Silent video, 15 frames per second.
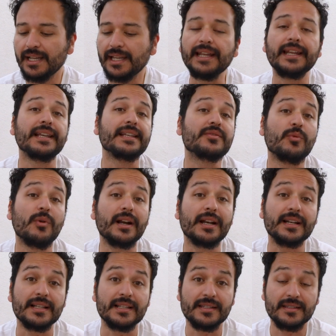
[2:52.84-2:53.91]
it is what
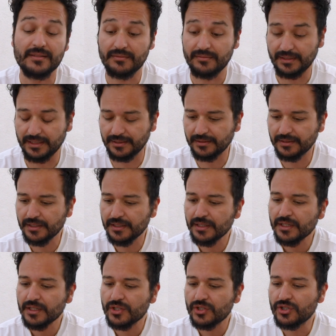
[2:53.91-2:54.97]
it is, right?
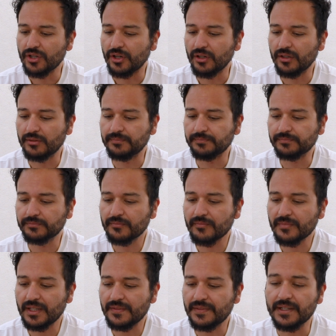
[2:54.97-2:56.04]
So
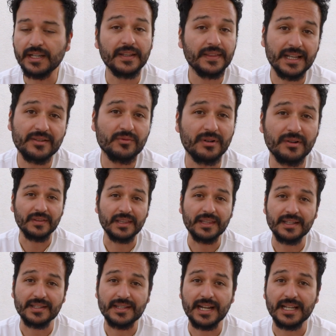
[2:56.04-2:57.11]
that's one of the
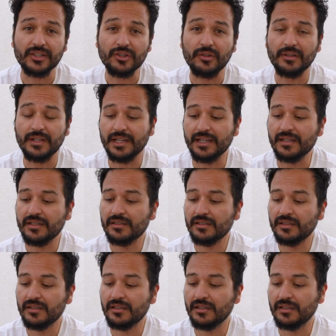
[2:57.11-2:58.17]
things that I don't like
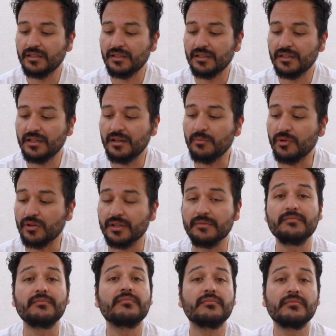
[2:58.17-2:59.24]
about
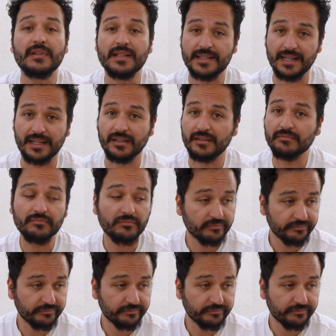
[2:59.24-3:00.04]
them. The second,